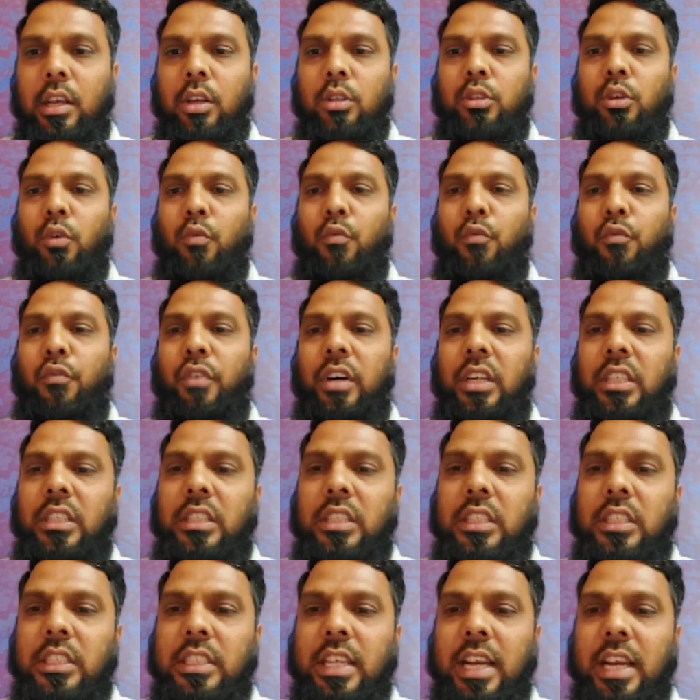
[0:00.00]
So
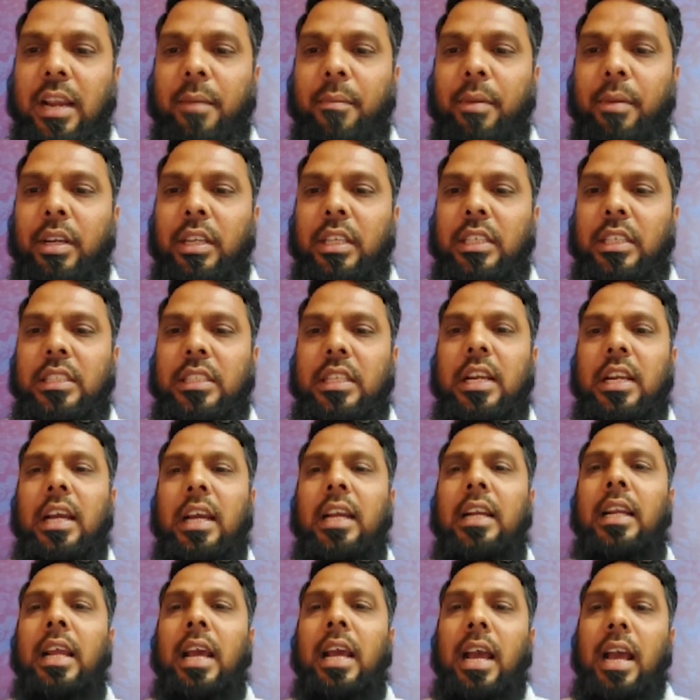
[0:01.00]
first statement is
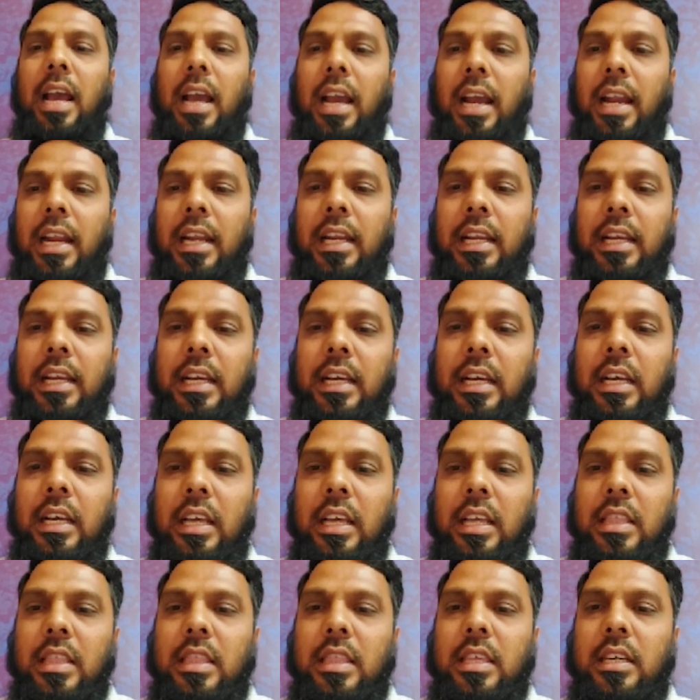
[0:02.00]
right, and
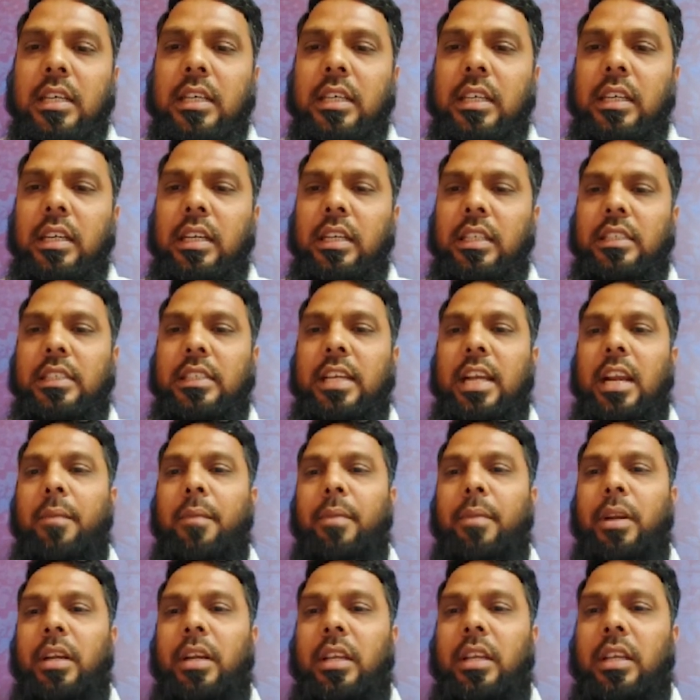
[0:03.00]
third
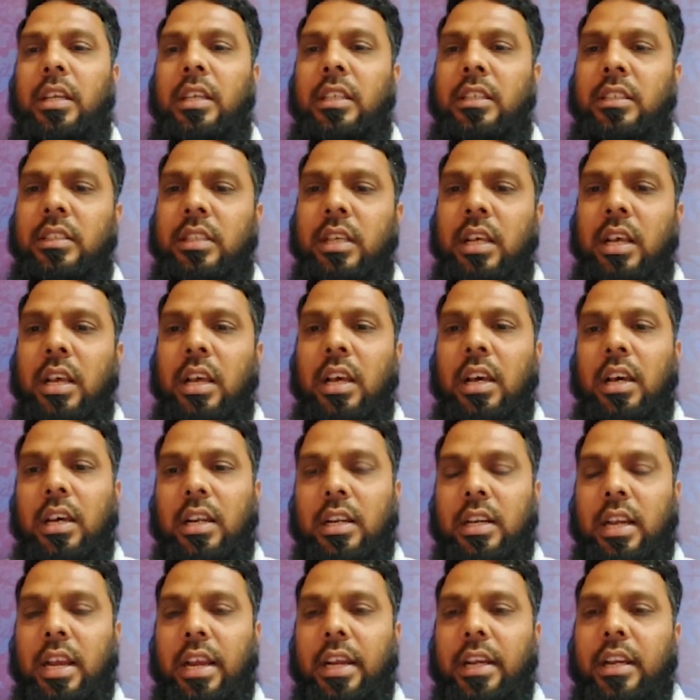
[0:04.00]
statement is
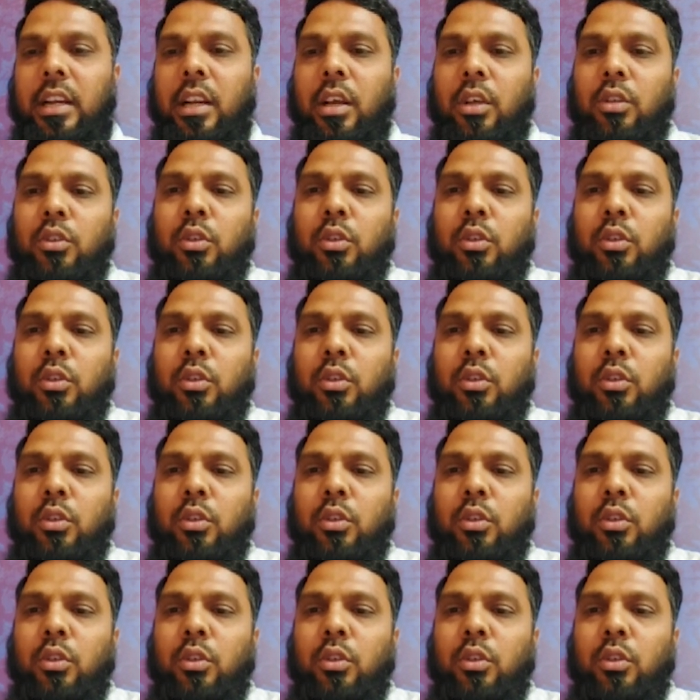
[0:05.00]
right.